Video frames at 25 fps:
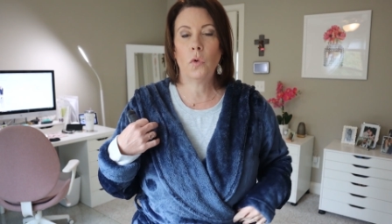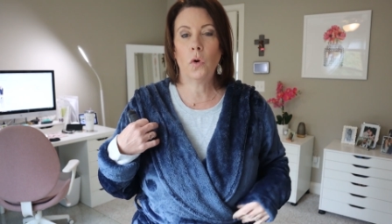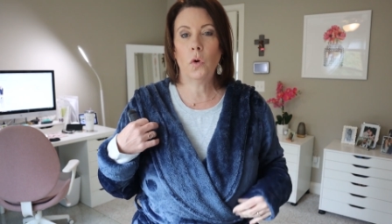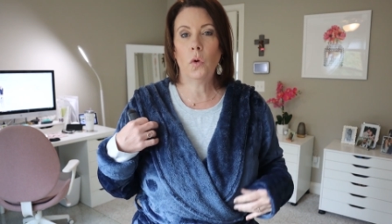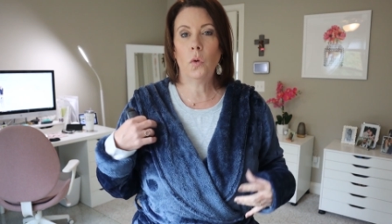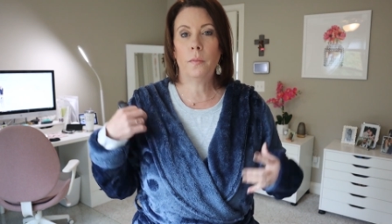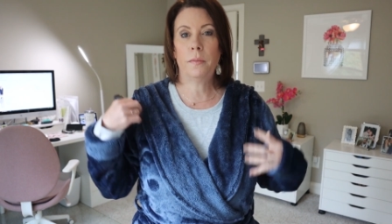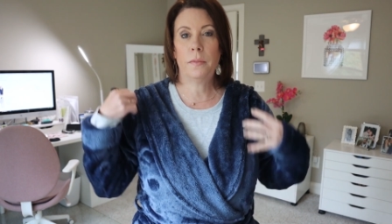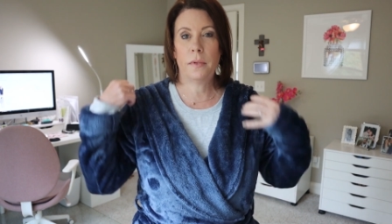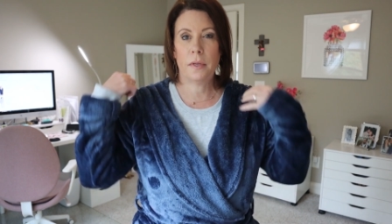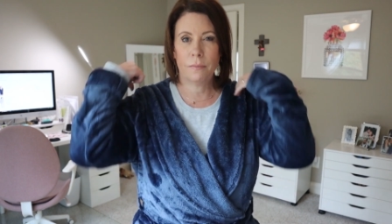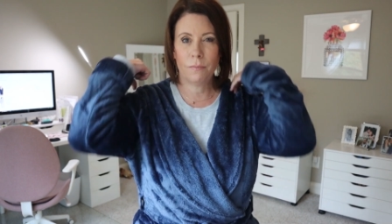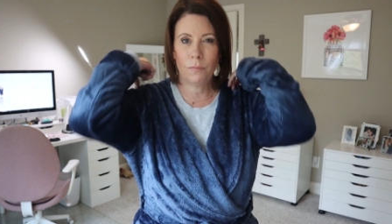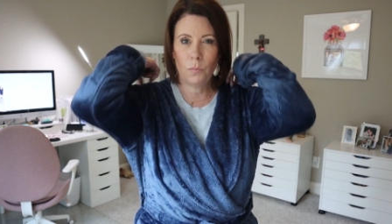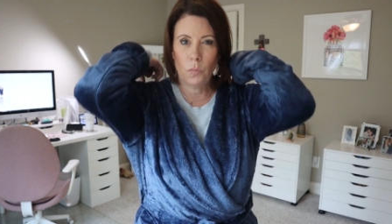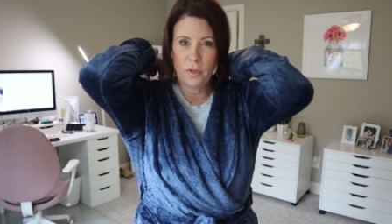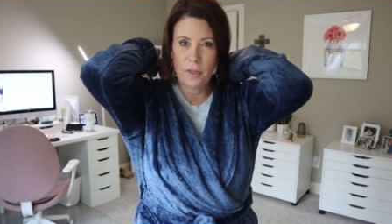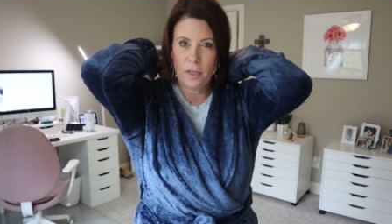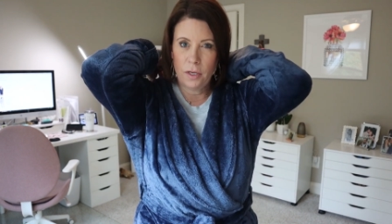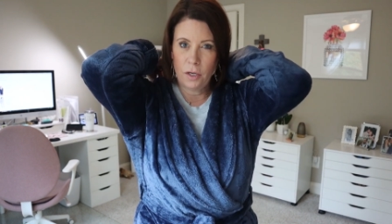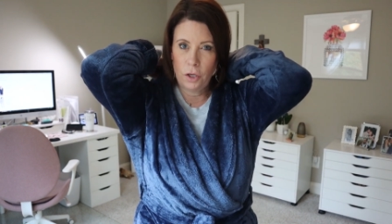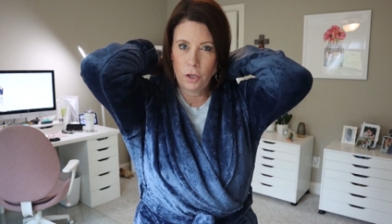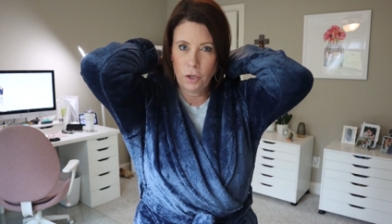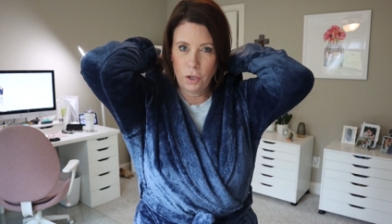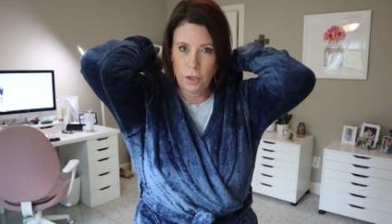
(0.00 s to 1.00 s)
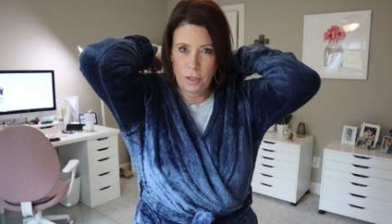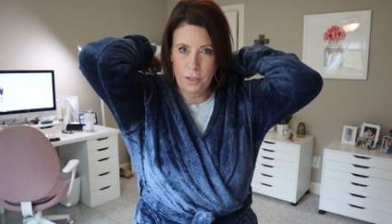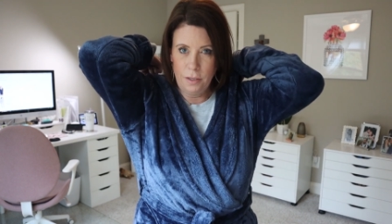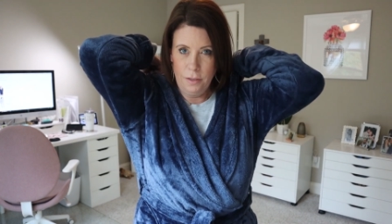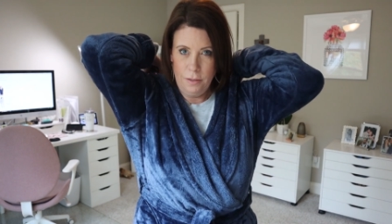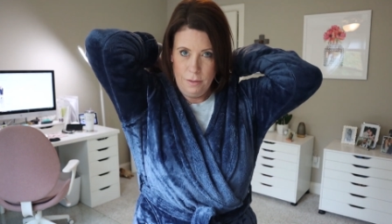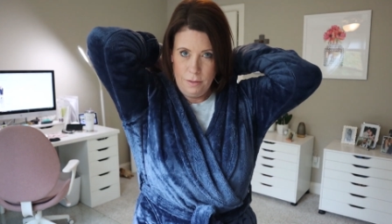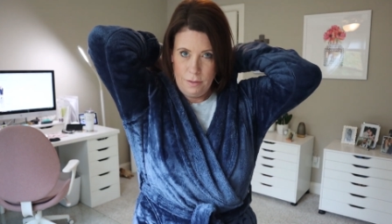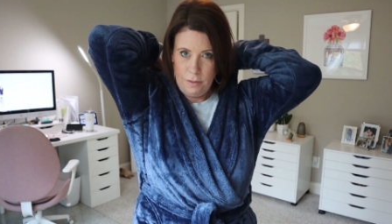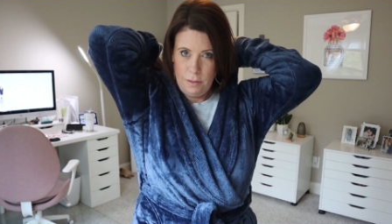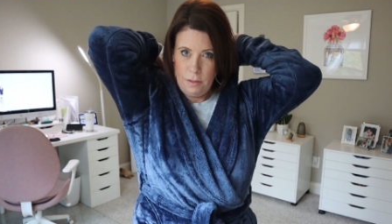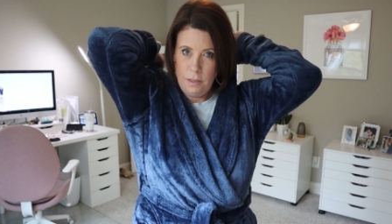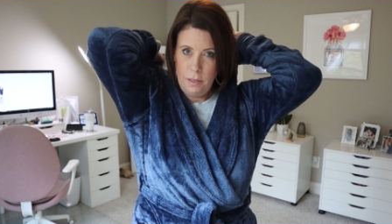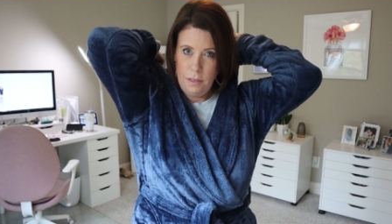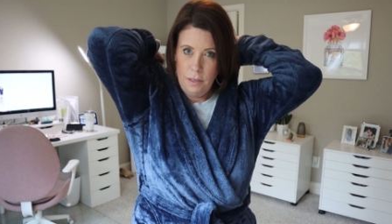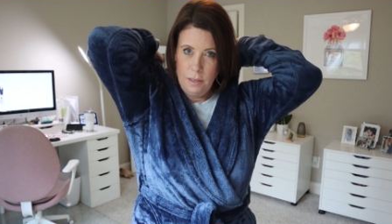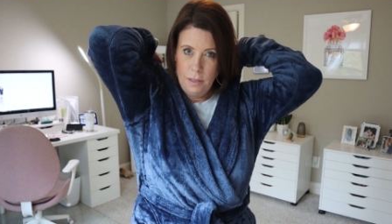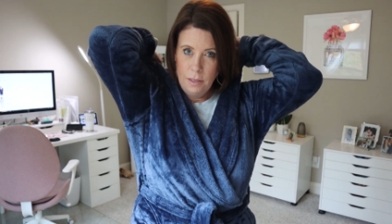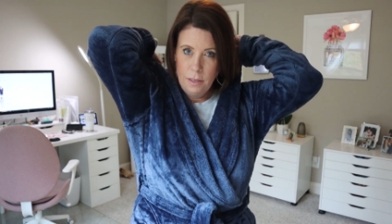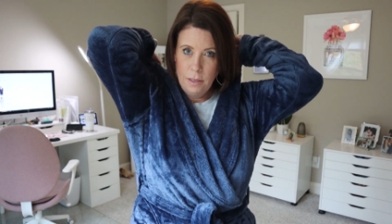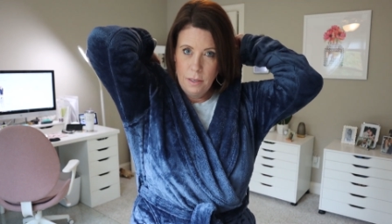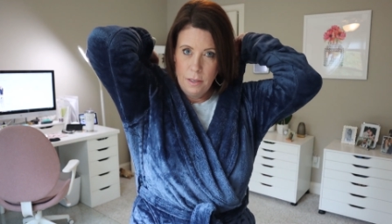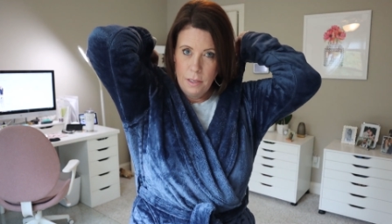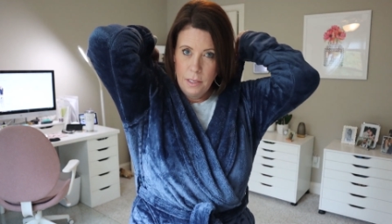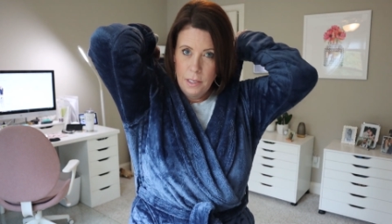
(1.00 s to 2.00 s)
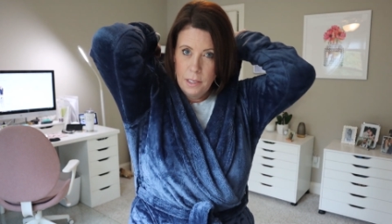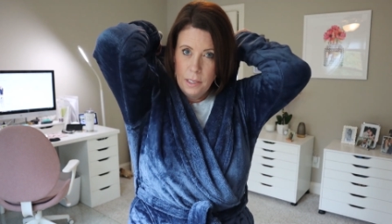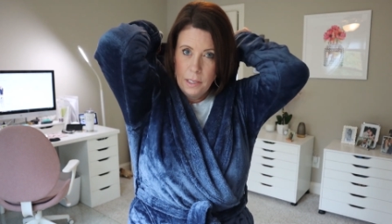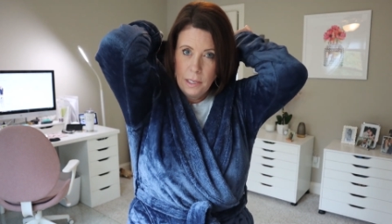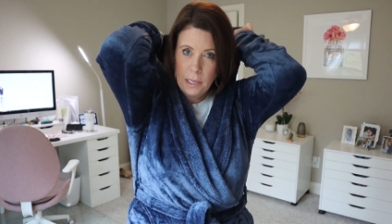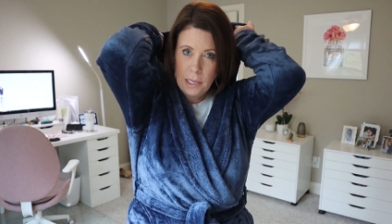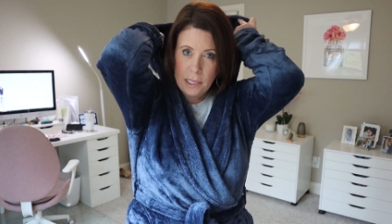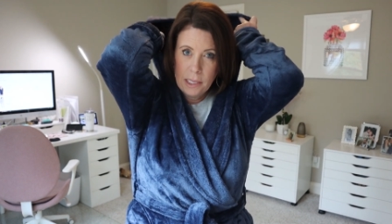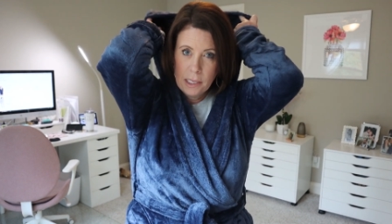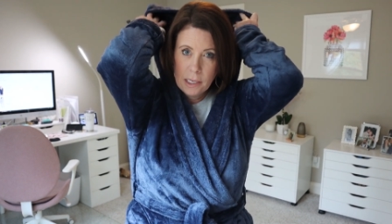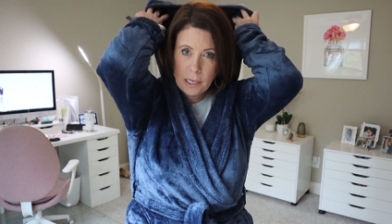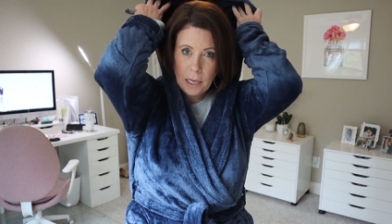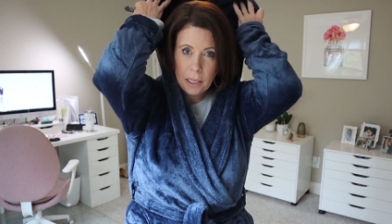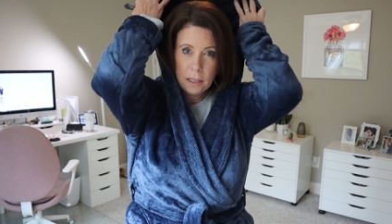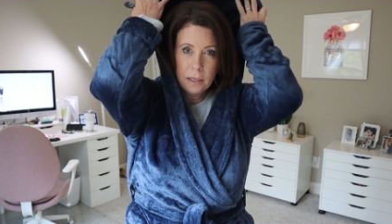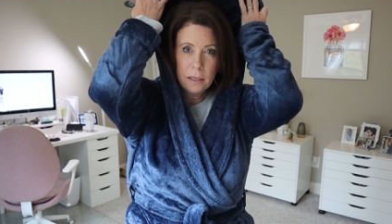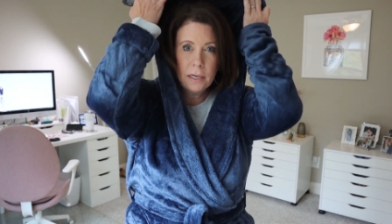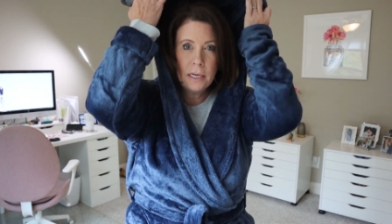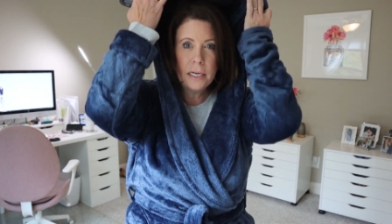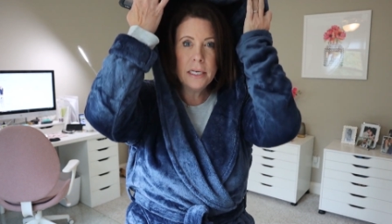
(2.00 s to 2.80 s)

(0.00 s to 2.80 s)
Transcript: robe with the hood and the color